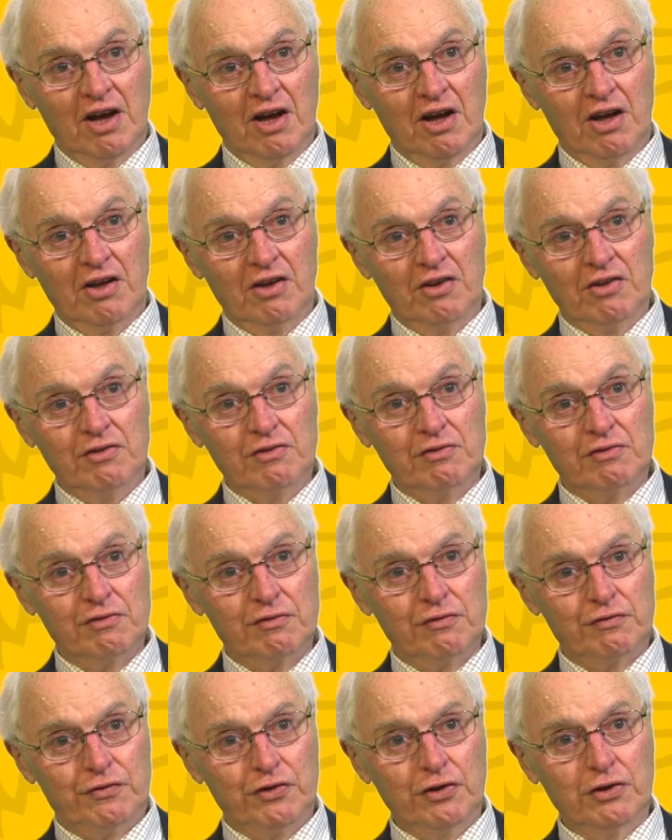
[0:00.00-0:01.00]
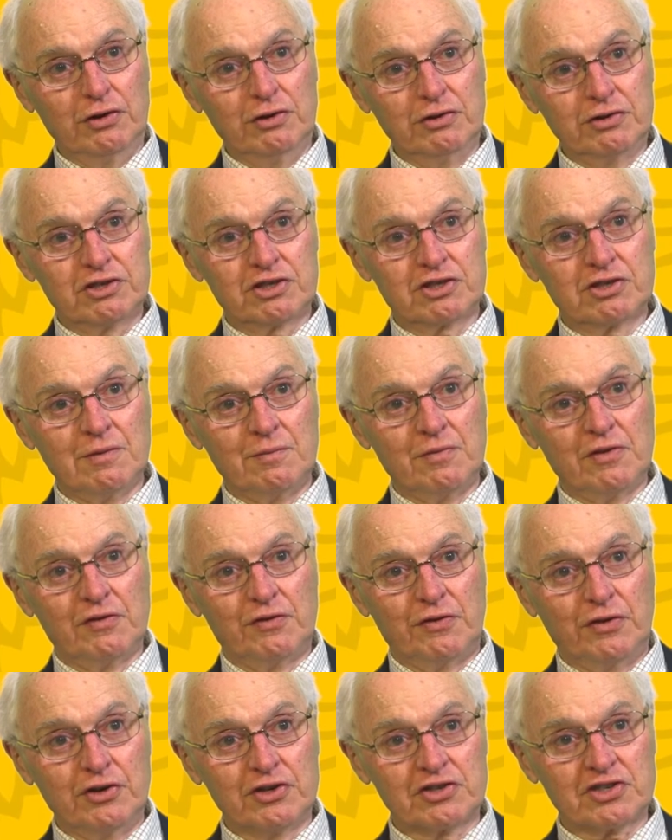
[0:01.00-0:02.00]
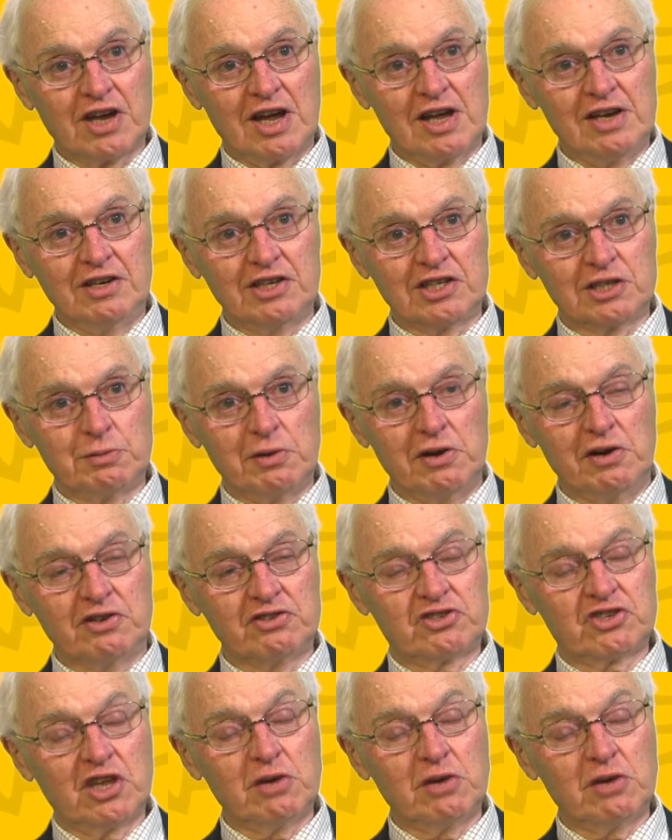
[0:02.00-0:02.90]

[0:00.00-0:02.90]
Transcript: on Phil's first-hand experience.